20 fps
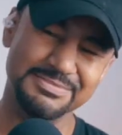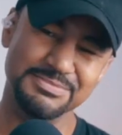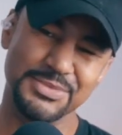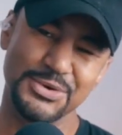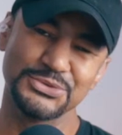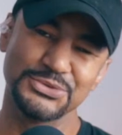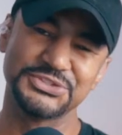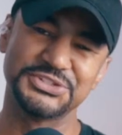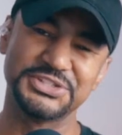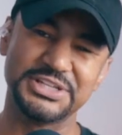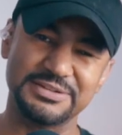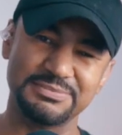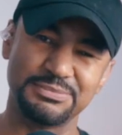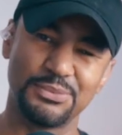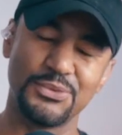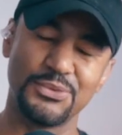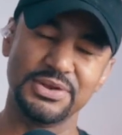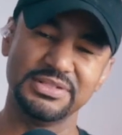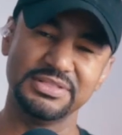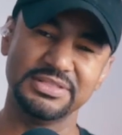most
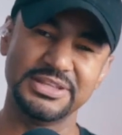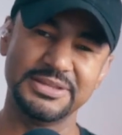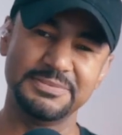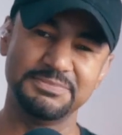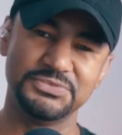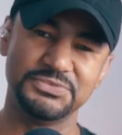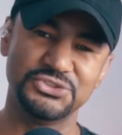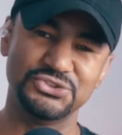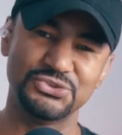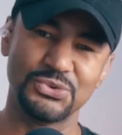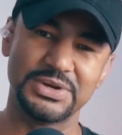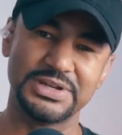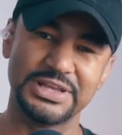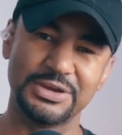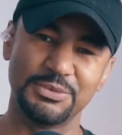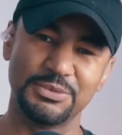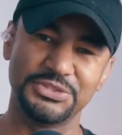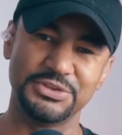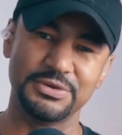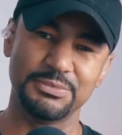importantly, joining
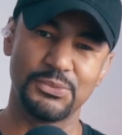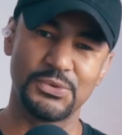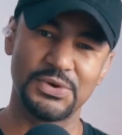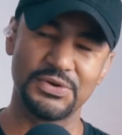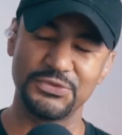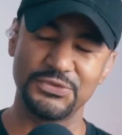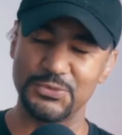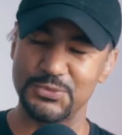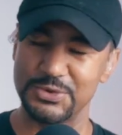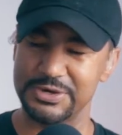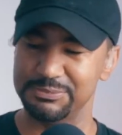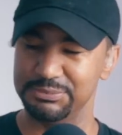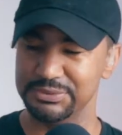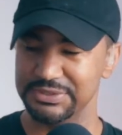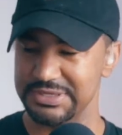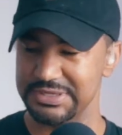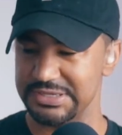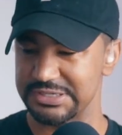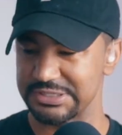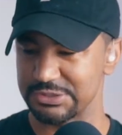with your boy, if you will,
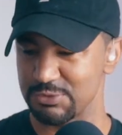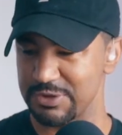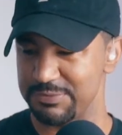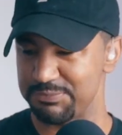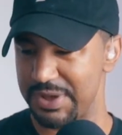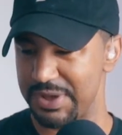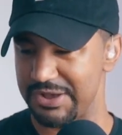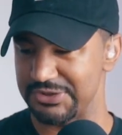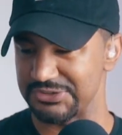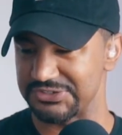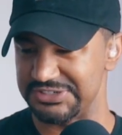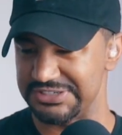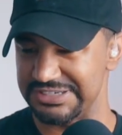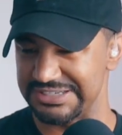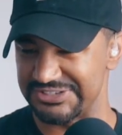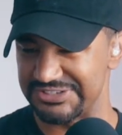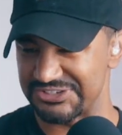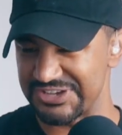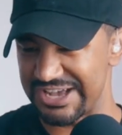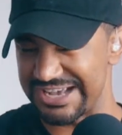please. 3 pounds to your
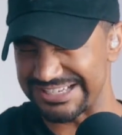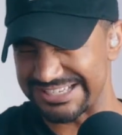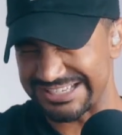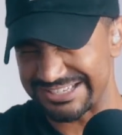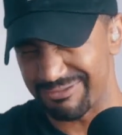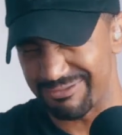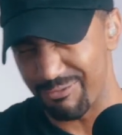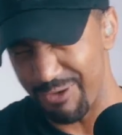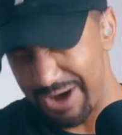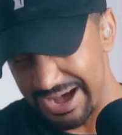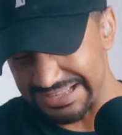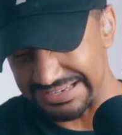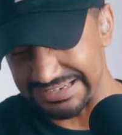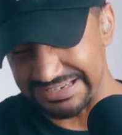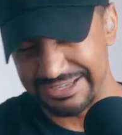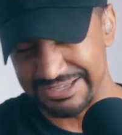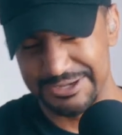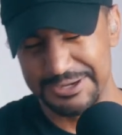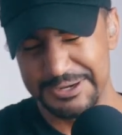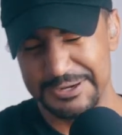chest. 1,
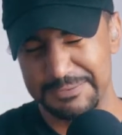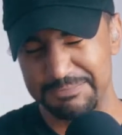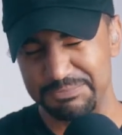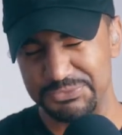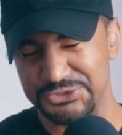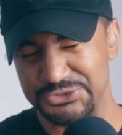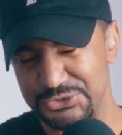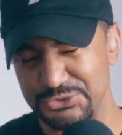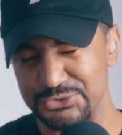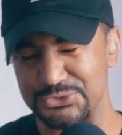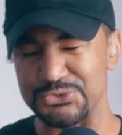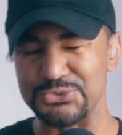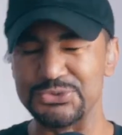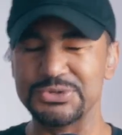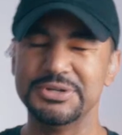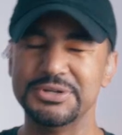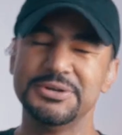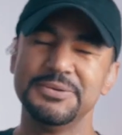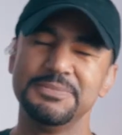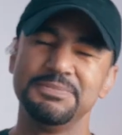2,
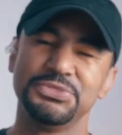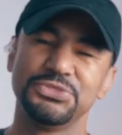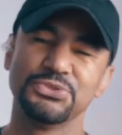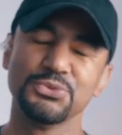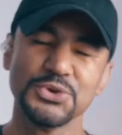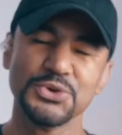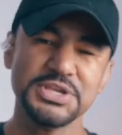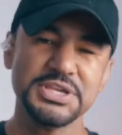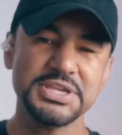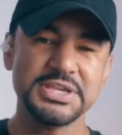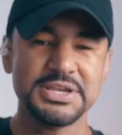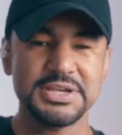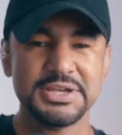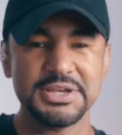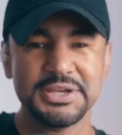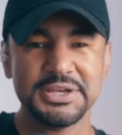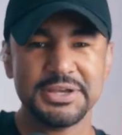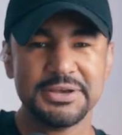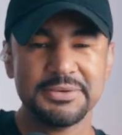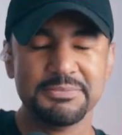3.
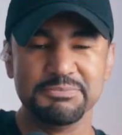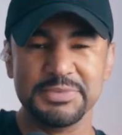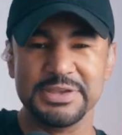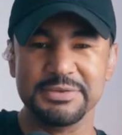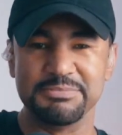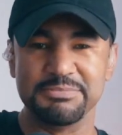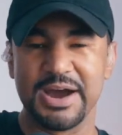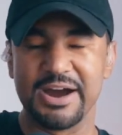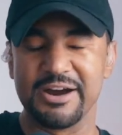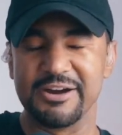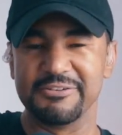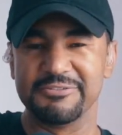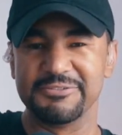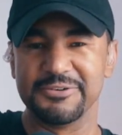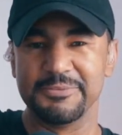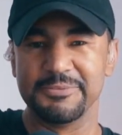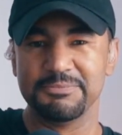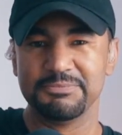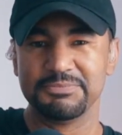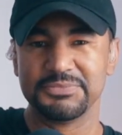Be
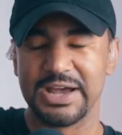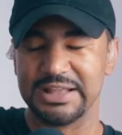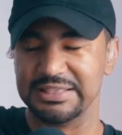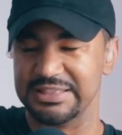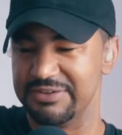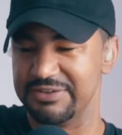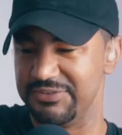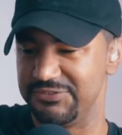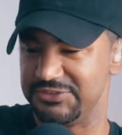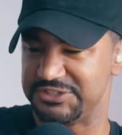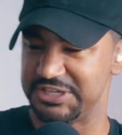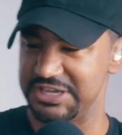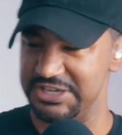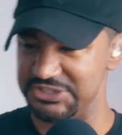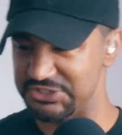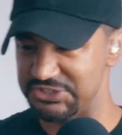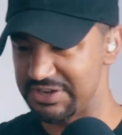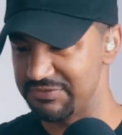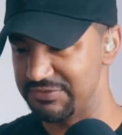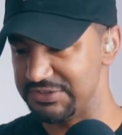powerful. I love each
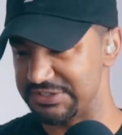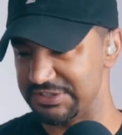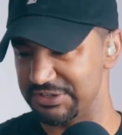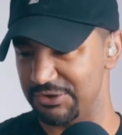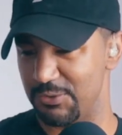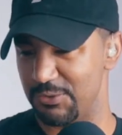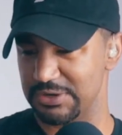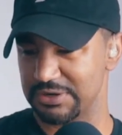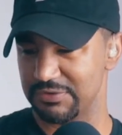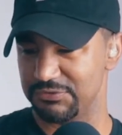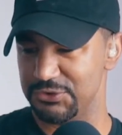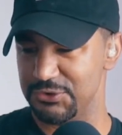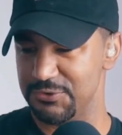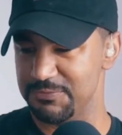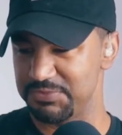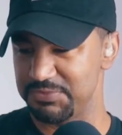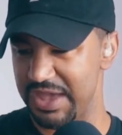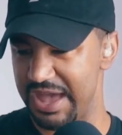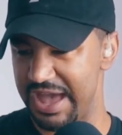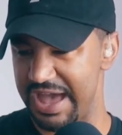and every single one of you.
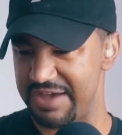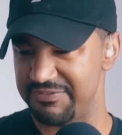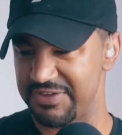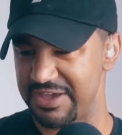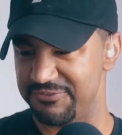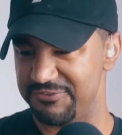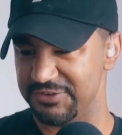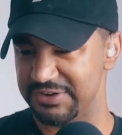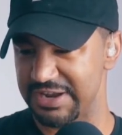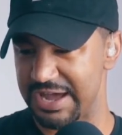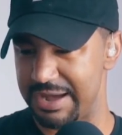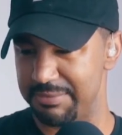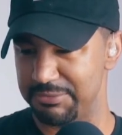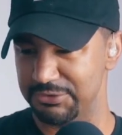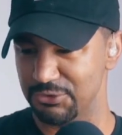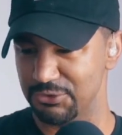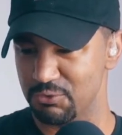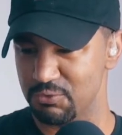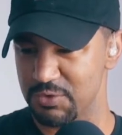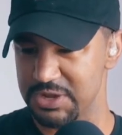Have a
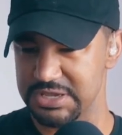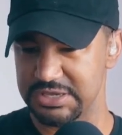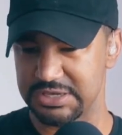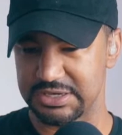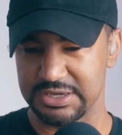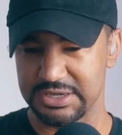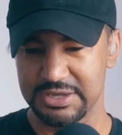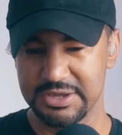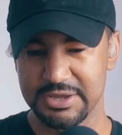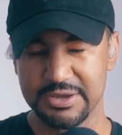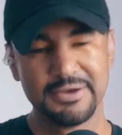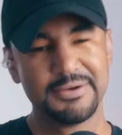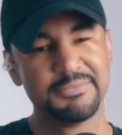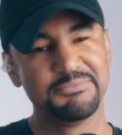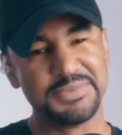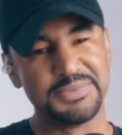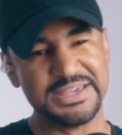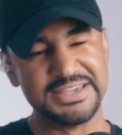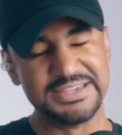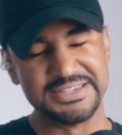phenomenal week.
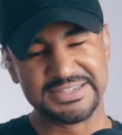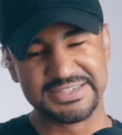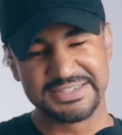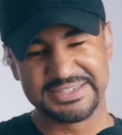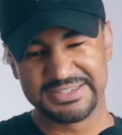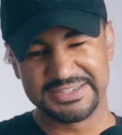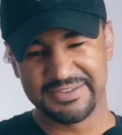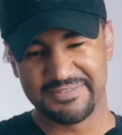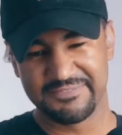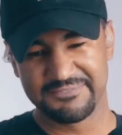Peace.